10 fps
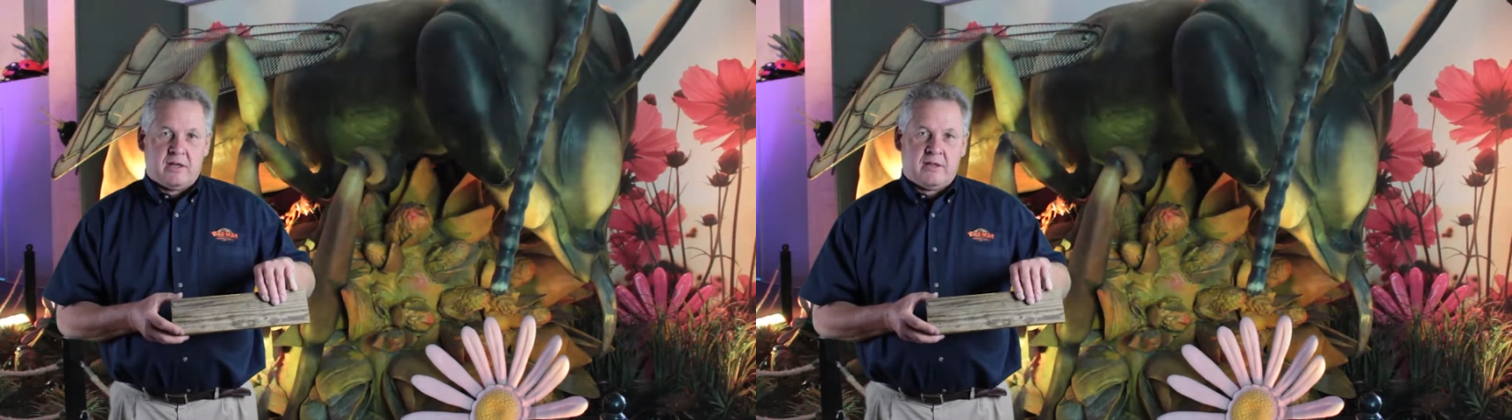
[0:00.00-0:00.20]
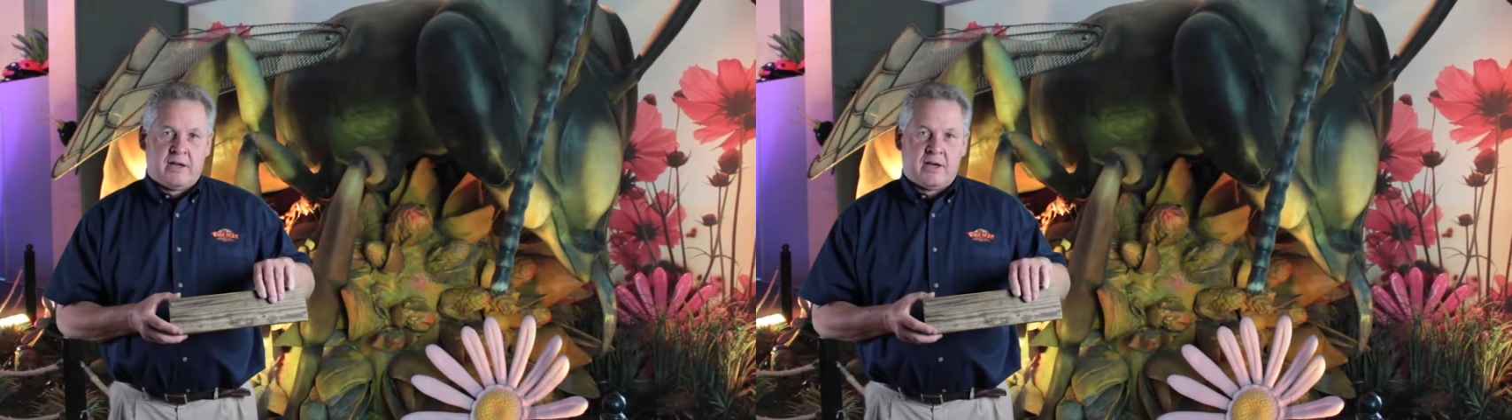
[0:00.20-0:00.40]

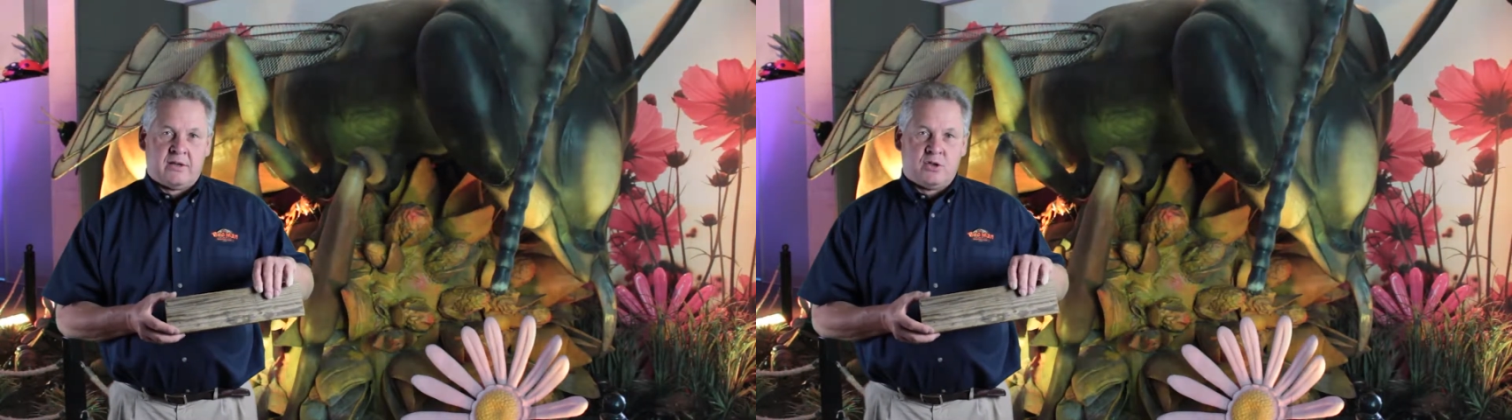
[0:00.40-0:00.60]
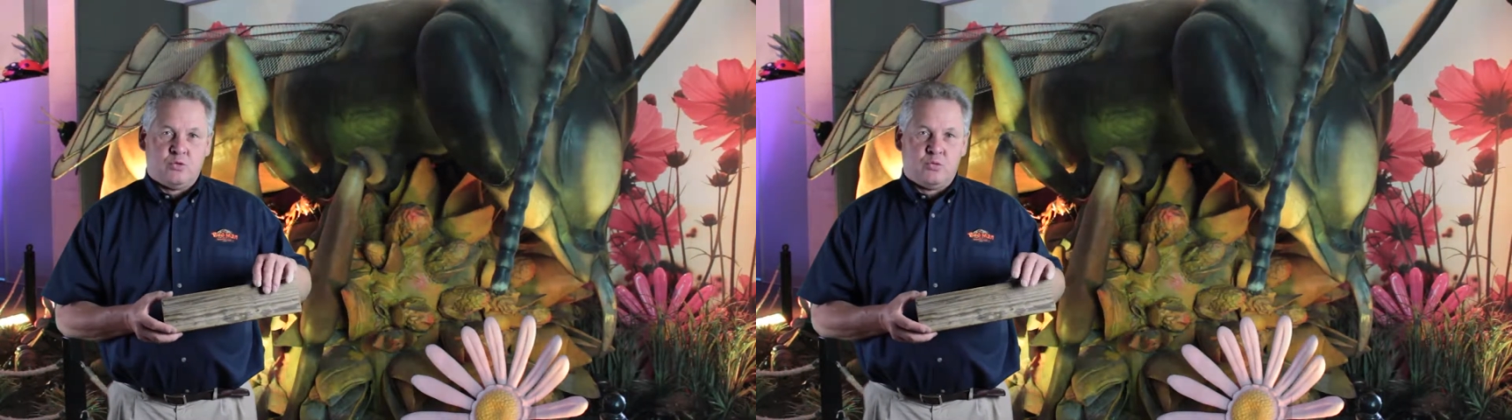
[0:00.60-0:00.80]
Now,
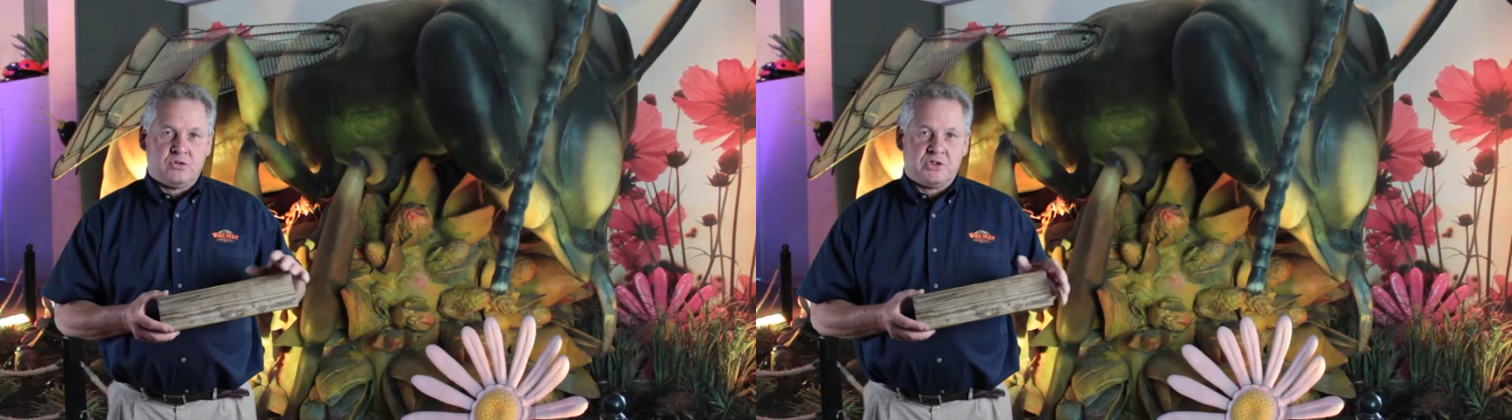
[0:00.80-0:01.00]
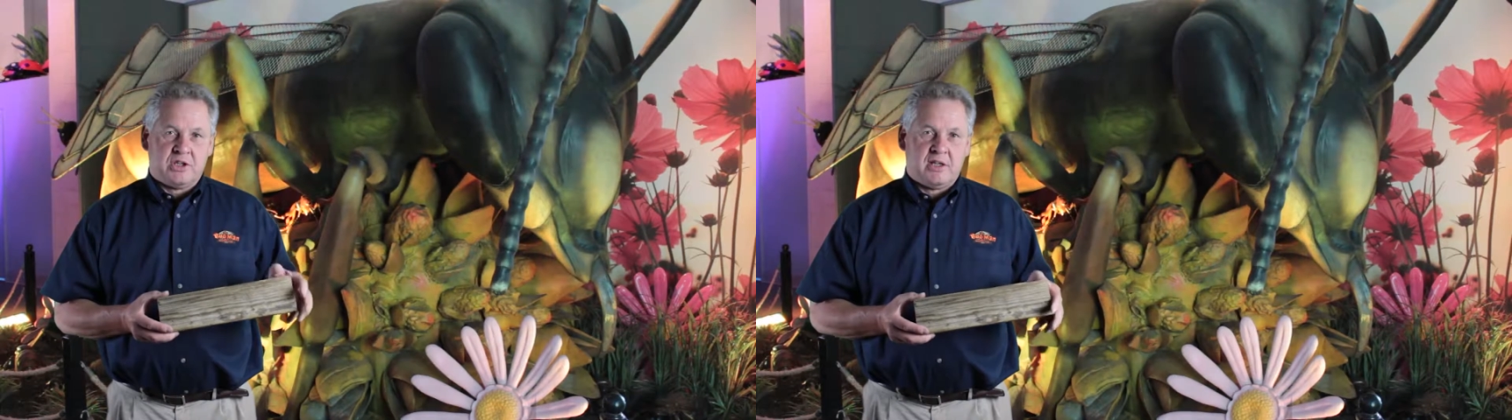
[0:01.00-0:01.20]
you will
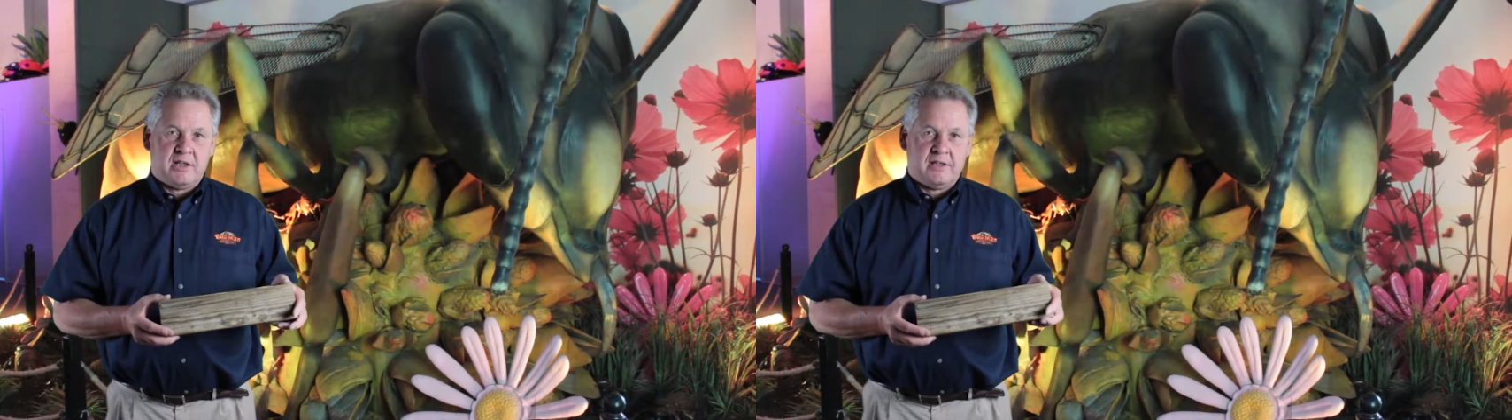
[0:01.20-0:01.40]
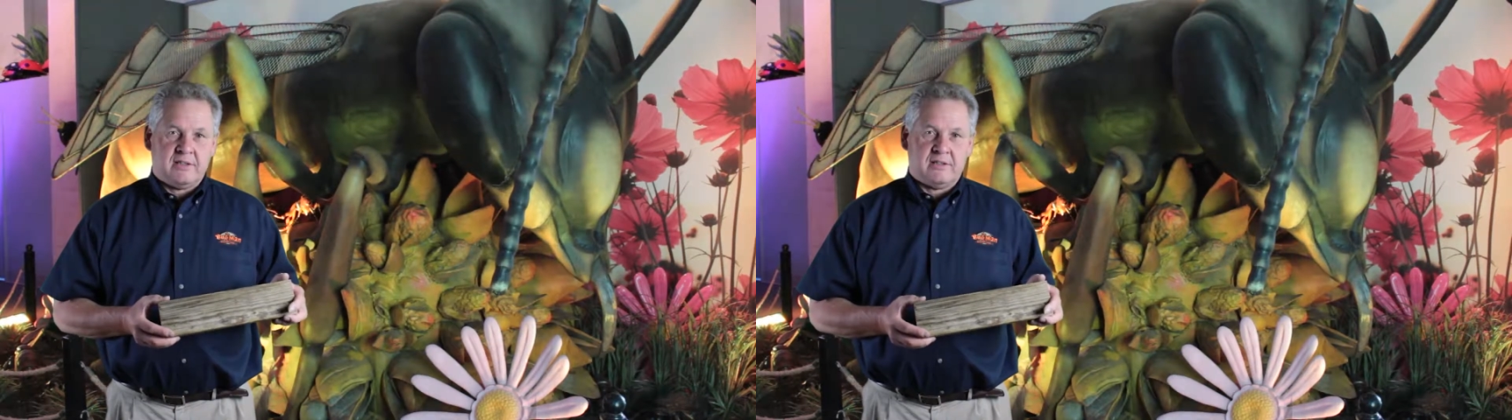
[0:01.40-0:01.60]

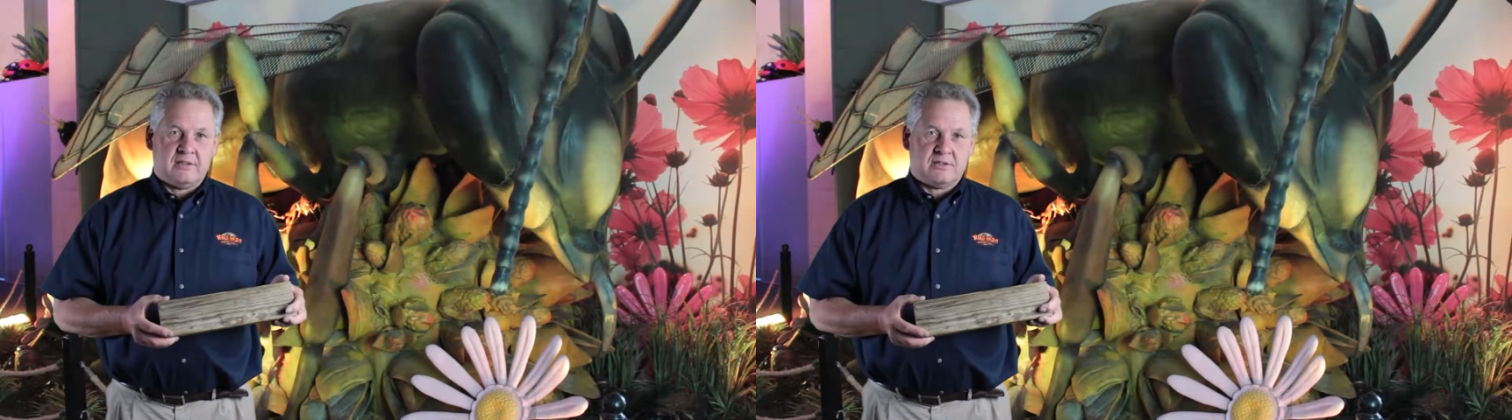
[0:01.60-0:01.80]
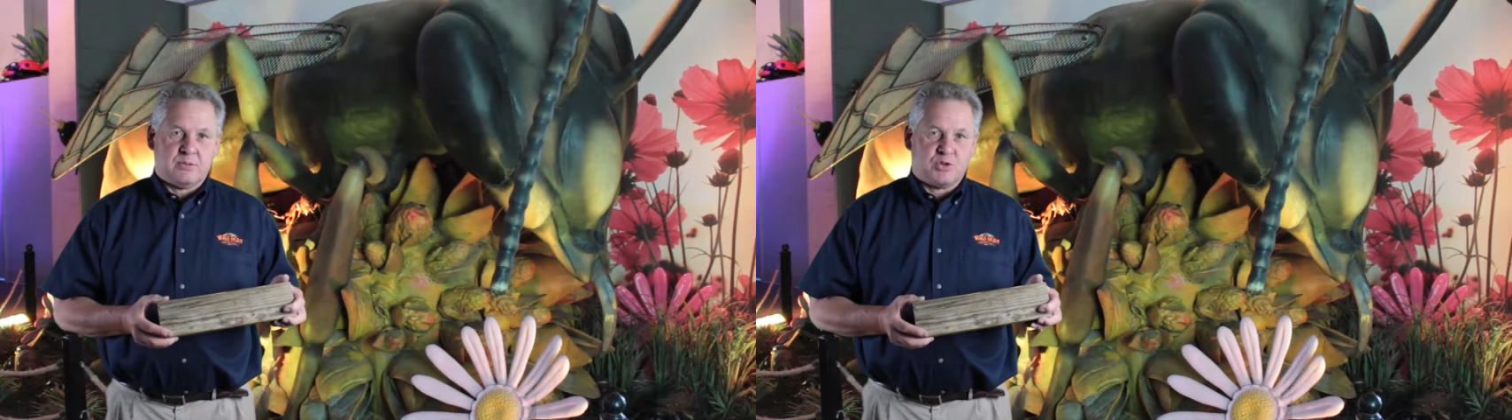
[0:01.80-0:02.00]
see
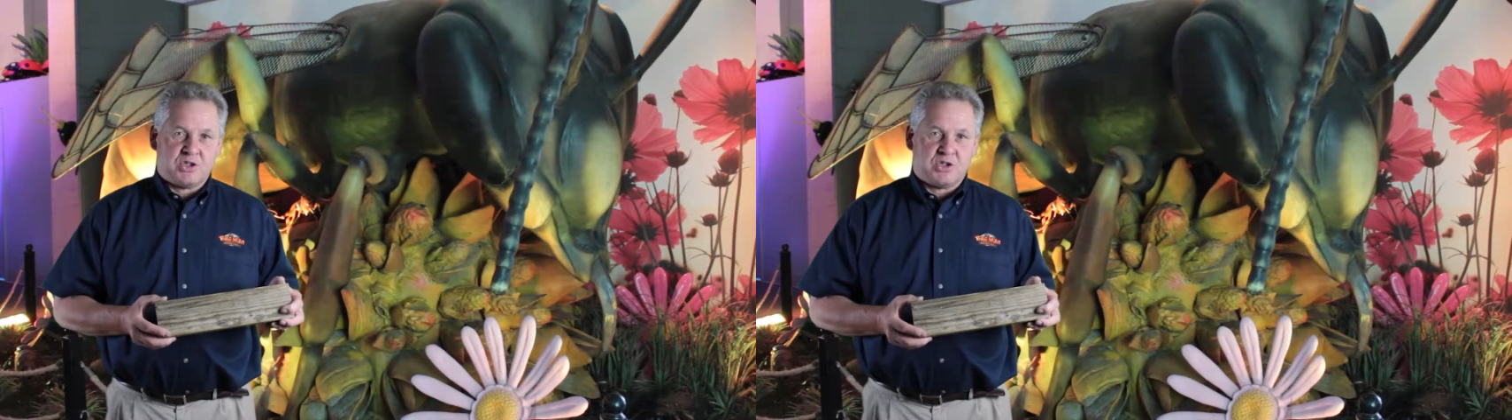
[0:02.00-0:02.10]
some